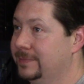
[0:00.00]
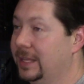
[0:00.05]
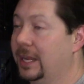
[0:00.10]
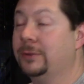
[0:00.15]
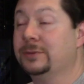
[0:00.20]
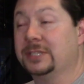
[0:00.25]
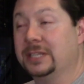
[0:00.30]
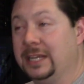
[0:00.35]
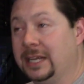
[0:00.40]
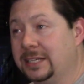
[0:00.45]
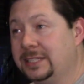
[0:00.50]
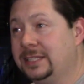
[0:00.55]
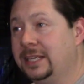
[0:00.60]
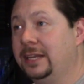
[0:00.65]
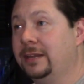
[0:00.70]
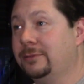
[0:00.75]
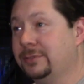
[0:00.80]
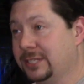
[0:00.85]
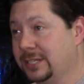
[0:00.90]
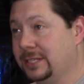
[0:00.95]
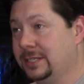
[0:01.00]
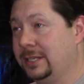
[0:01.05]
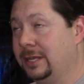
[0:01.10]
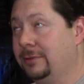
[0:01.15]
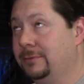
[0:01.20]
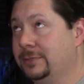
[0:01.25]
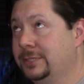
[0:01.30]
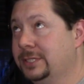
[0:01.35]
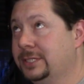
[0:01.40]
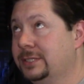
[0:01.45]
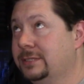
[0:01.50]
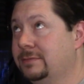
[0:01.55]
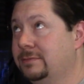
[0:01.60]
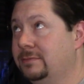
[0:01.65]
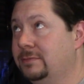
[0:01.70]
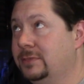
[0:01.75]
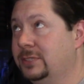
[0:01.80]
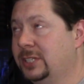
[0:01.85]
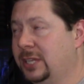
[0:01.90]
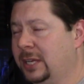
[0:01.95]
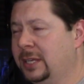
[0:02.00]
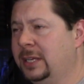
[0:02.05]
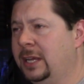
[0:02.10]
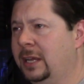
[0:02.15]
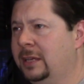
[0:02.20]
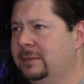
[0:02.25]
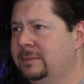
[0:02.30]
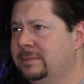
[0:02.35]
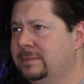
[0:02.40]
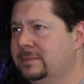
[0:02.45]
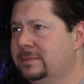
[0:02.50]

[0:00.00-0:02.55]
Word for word: Yeah. That was the next day? That was Sunday?